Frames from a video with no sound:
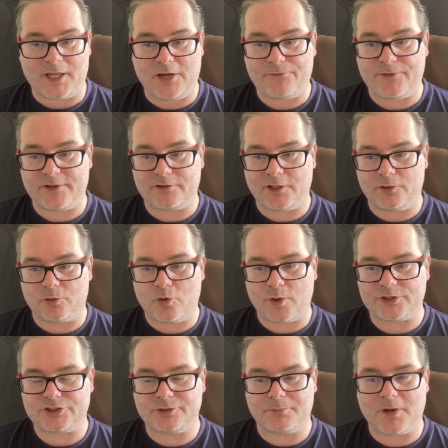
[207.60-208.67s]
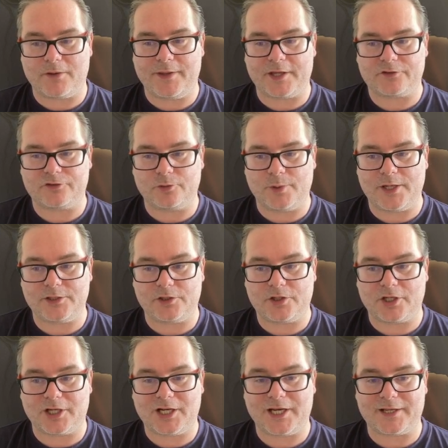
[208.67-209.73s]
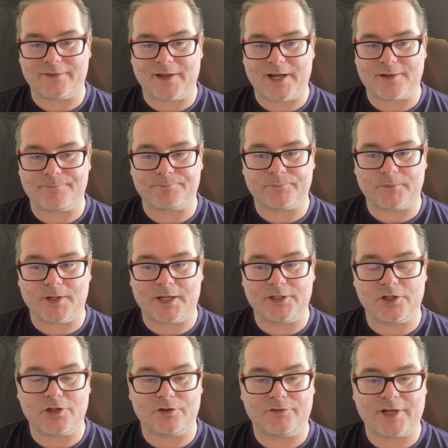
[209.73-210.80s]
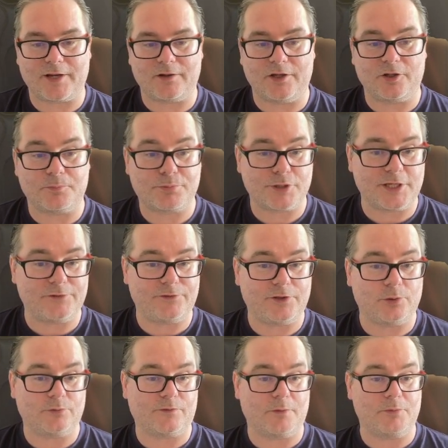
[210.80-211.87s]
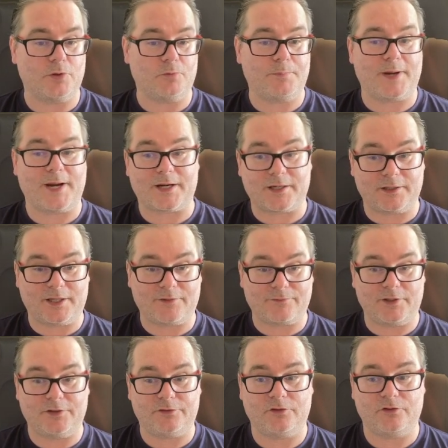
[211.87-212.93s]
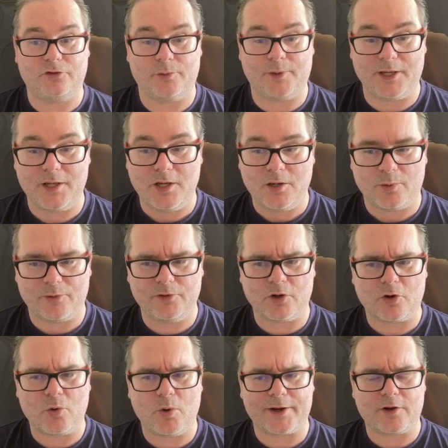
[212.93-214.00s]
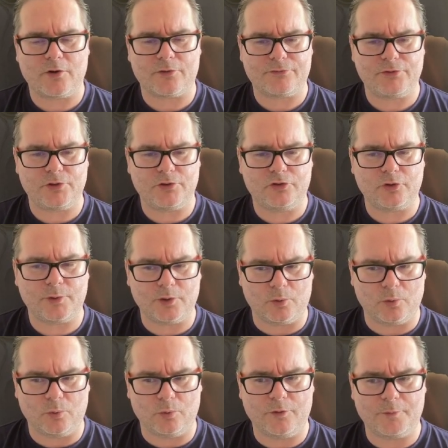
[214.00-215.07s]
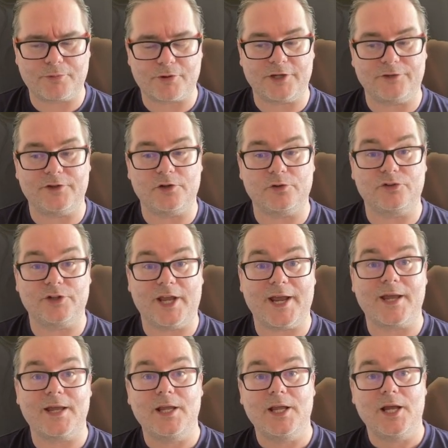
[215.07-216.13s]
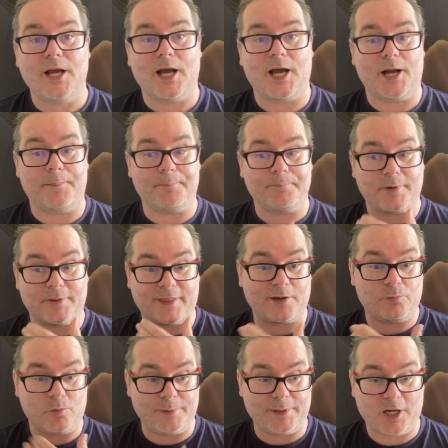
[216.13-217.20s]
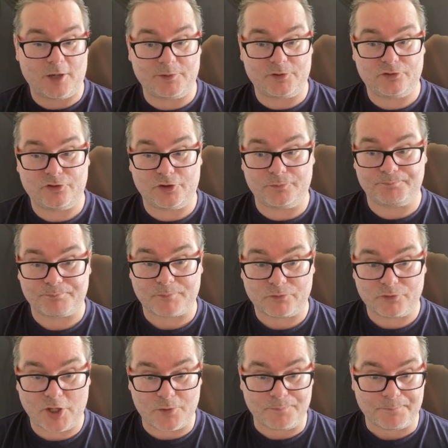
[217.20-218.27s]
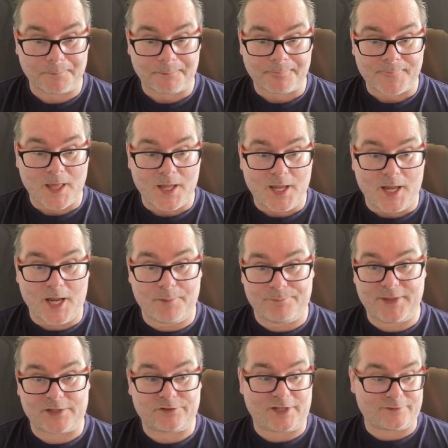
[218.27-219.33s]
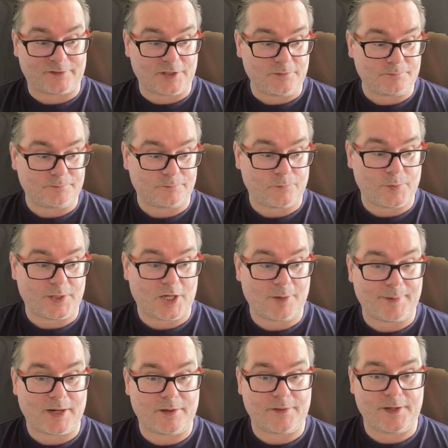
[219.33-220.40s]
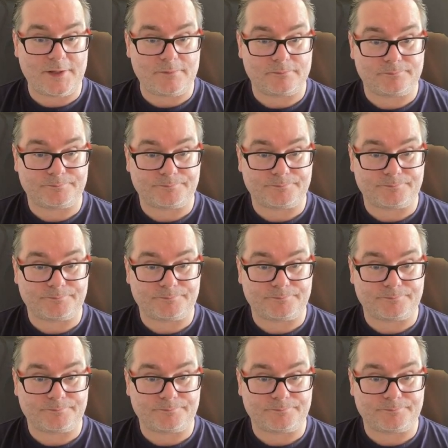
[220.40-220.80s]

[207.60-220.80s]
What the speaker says: If there's a little question mark next to it, you can click that and you can download a preview of the mood pack and have a listen to it. We've not quite got through to doing all the previews yet, but they will be coming soon. So that's that done. We can come out of there.